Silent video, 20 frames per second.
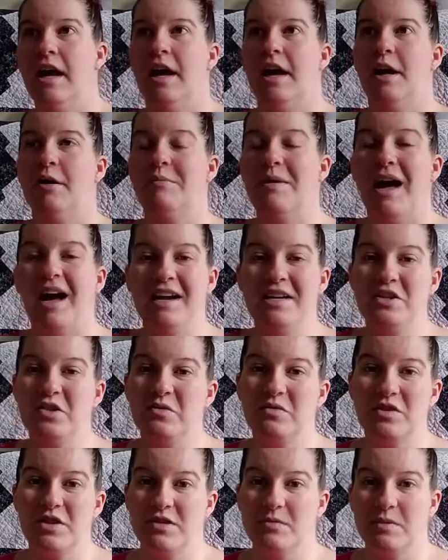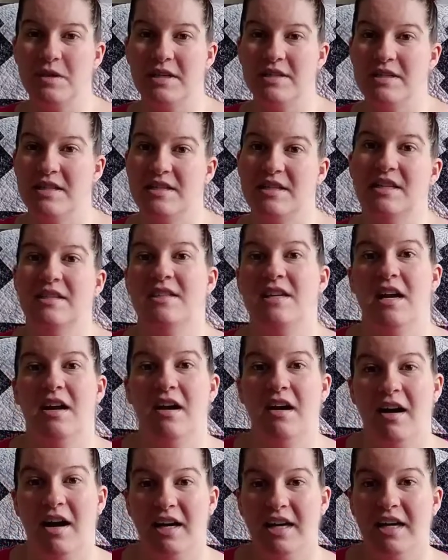I don't, just because it does get
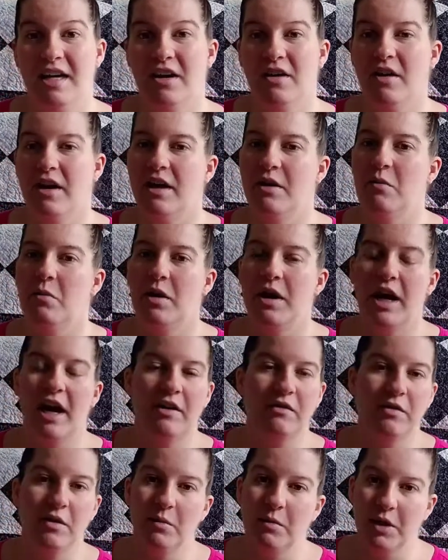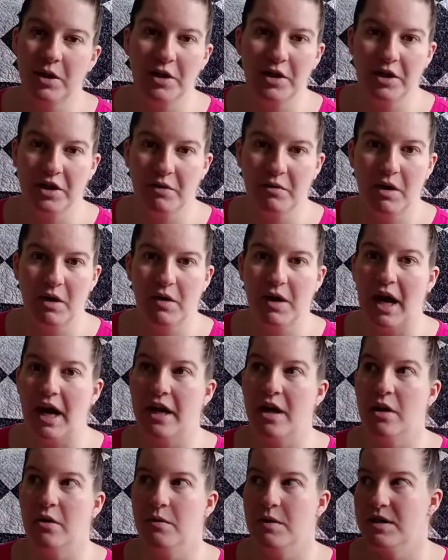hot here, and whenever we're going to go out,
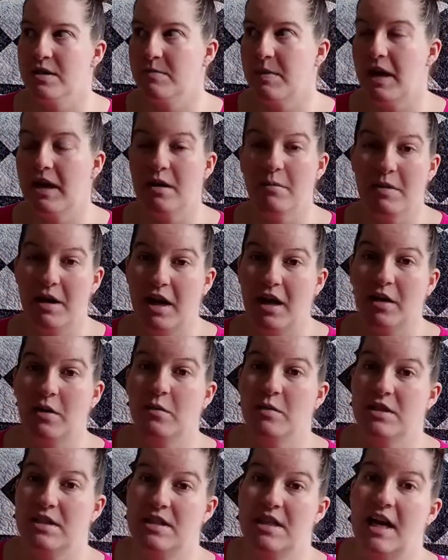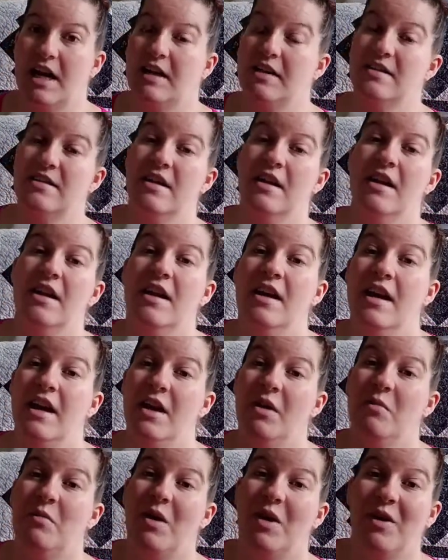I always pack a bag with snacks
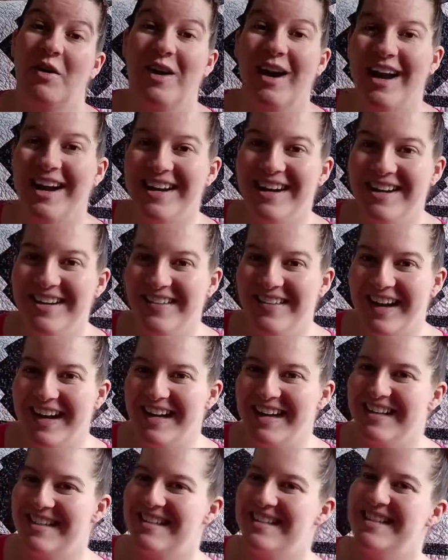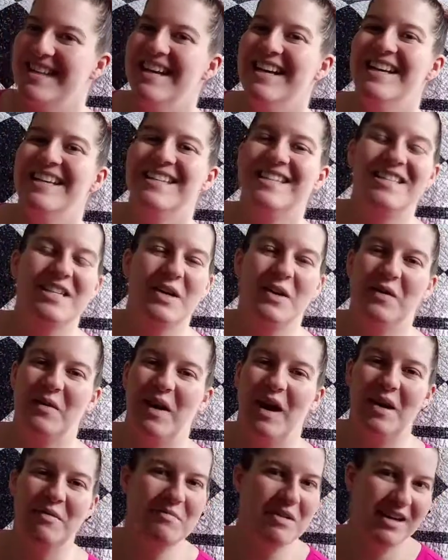and water anyways.
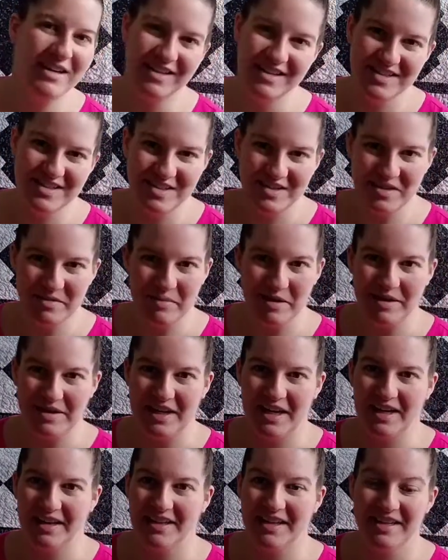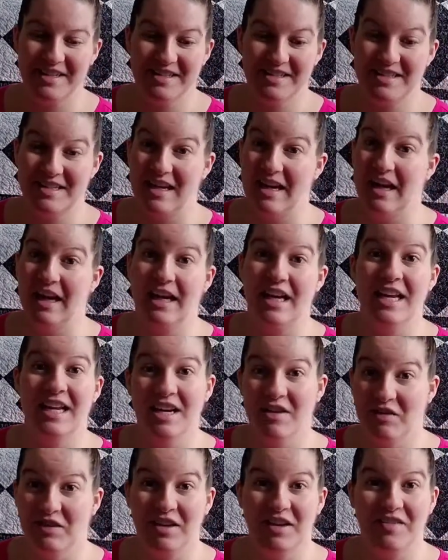So I'm not concerned about that because I can
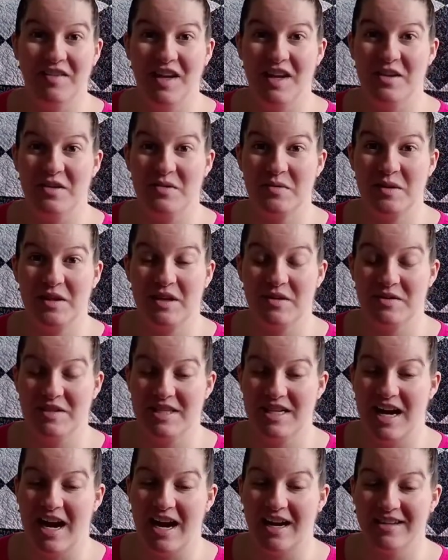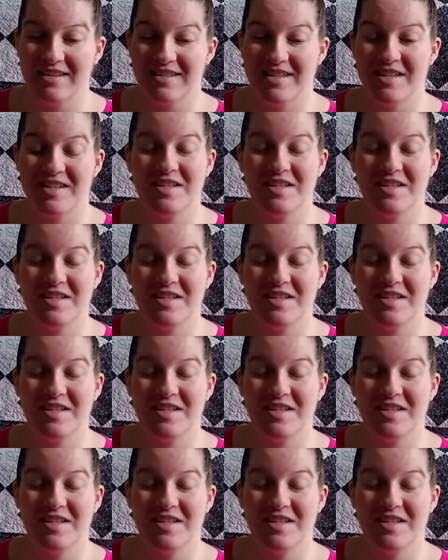never leave the house without snacks.